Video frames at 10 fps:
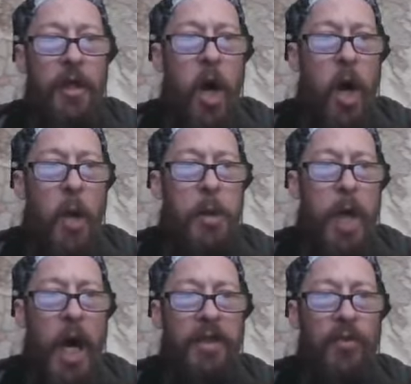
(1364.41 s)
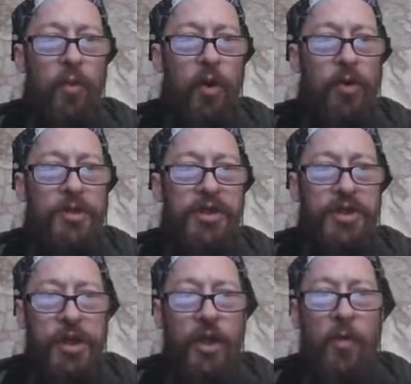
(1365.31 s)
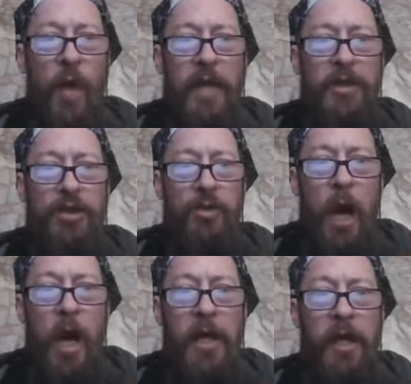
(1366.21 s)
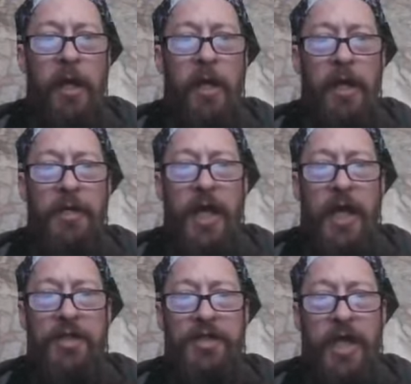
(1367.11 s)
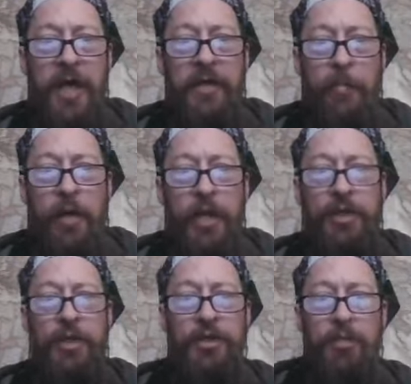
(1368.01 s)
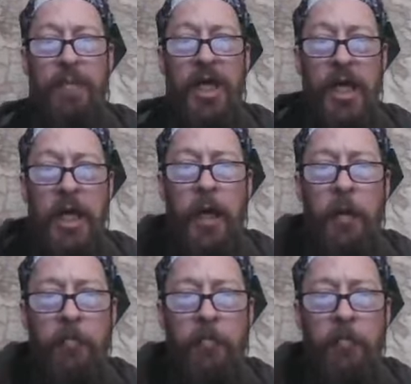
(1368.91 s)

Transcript: Go, find the words still wet and drying, and then send a pigeon to me.